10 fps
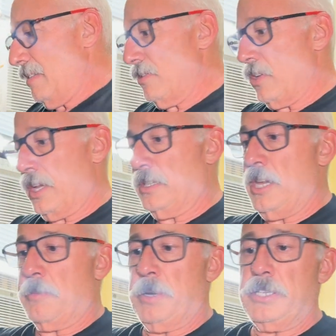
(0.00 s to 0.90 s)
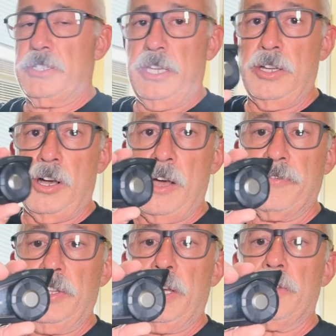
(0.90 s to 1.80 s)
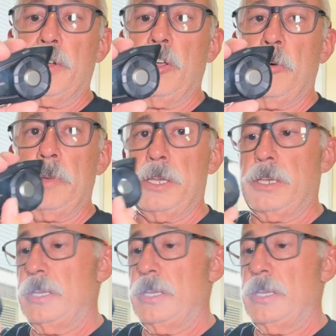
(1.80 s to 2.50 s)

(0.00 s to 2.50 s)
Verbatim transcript: So I can take my Sena off the other helmet